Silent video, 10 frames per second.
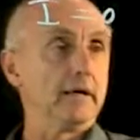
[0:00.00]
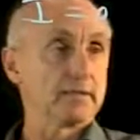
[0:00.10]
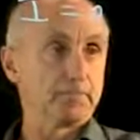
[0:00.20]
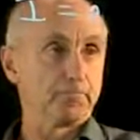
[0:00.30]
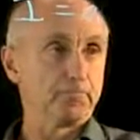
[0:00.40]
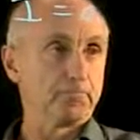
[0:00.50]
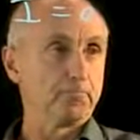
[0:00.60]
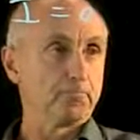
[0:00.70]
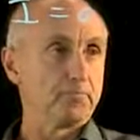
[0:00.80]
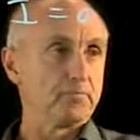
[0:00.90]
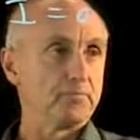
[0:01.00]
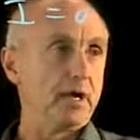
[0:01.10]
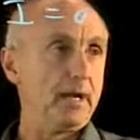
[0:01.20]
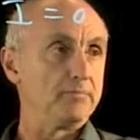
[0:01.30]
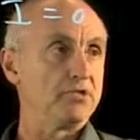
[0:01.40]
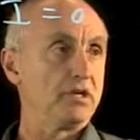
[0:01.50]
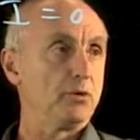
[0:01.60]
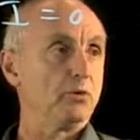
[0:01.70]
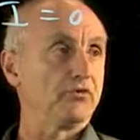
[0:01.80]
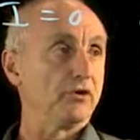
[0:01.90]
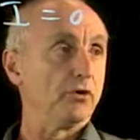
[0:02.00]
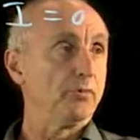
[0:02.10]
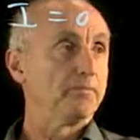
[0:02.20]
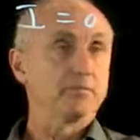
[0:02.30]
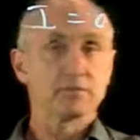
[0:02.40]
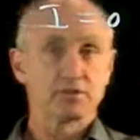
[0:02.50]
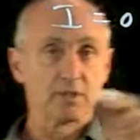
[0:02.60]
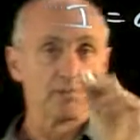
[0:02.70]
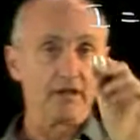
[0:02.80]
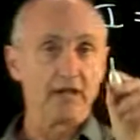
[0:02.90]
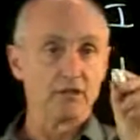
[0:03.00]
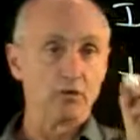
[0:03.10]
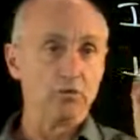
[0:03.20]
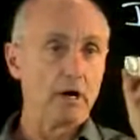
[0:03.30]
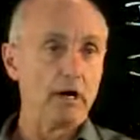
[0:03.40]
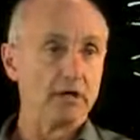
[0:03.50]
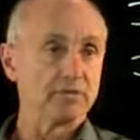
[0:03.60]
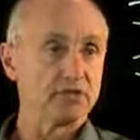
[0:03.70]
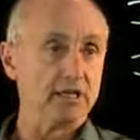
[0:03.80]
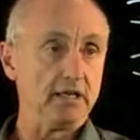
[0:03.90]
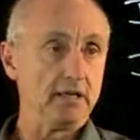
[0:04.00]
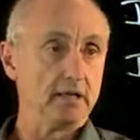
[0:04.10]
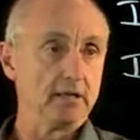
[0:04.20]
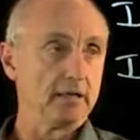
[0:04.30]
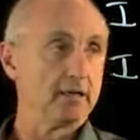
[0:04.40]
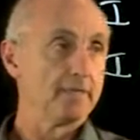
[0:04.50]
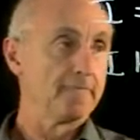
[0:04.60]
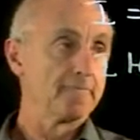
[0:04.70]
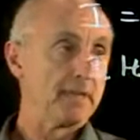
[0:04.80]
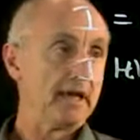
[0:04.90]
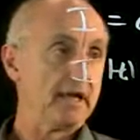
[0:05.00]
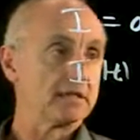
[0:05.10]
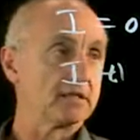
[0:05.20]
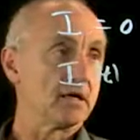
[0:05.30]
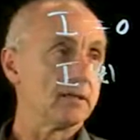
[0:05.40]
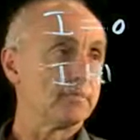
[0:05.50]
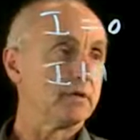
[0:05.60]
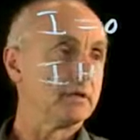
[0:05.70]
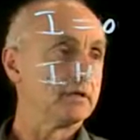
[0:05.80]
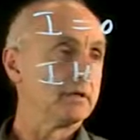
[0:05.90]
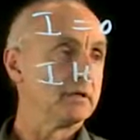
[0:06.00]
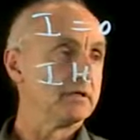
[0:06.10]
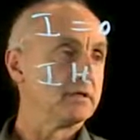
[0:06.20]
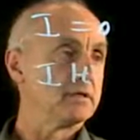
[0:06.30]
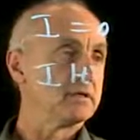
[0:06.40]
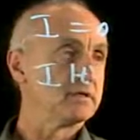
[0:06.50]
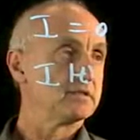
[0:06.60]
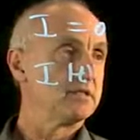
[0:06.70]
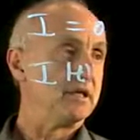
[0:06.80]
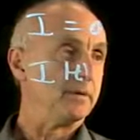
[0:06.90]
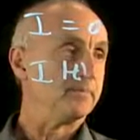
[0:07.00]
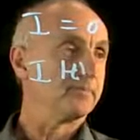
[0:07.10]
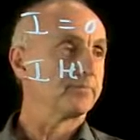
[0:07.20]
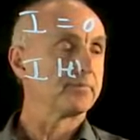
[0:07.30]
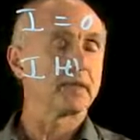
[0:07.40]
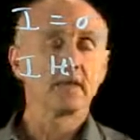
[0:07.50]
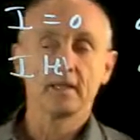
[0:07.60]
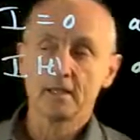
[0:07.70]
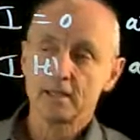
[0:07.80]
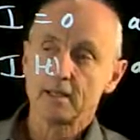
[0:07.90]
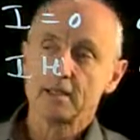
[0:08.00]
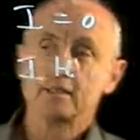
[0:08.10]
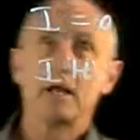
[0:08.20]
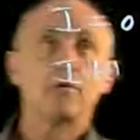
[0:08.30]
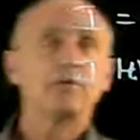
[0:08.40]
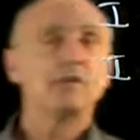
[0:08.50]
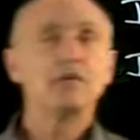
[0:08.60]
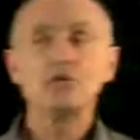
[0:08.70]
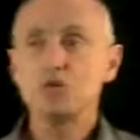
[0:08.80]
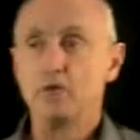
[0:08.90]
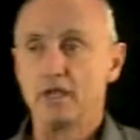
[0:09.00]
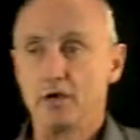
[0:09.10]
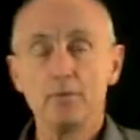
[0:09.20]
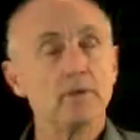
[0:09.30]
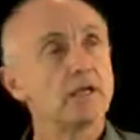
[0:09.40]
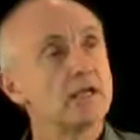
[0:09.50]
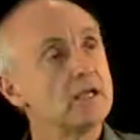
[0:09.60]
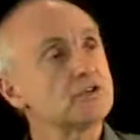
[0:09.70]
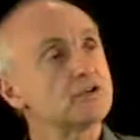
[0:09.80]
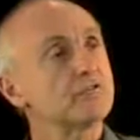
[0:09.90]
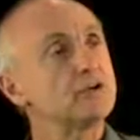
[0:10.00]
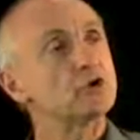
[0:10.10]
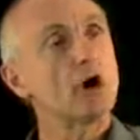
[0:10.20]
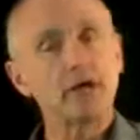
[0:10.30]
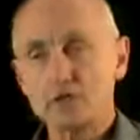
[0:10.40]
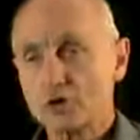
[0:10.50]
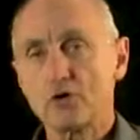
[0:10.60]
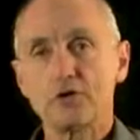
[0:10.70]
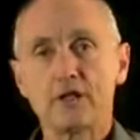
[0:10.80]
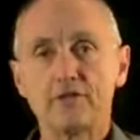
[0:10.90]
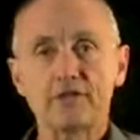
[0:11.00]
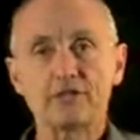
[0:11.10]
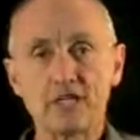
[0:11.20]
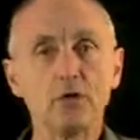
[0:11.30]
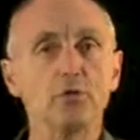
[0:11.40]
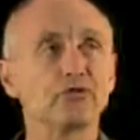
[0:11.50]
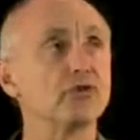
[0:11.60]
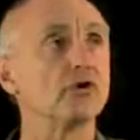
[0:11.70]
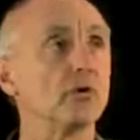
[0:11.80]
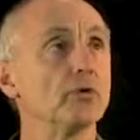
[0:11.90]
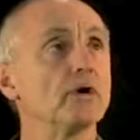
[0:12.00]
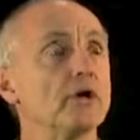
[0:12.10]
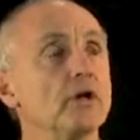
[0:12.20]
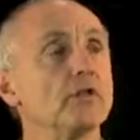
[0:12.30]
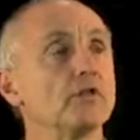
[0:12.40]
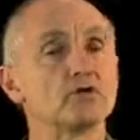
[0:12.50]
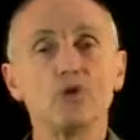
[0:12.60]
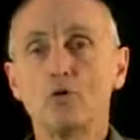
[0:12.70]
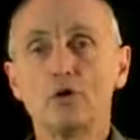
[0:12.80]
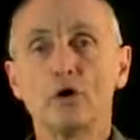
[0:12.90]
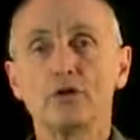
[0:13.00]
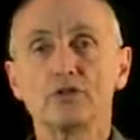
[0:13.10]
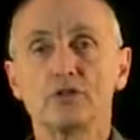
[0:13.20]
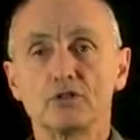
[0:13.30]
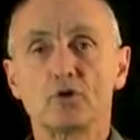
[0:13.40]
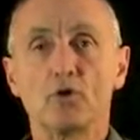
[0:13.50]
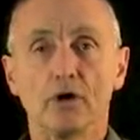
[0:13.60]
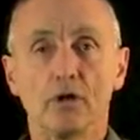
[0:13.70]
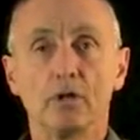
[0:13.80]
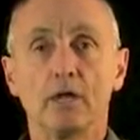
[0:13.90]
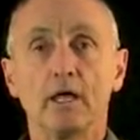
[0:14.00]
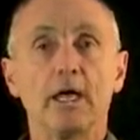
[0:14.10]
at time t equals 0 to some value I of t at time t. Now, the issue here is if we try to turn, if at t equals 0, there's no current in this coil,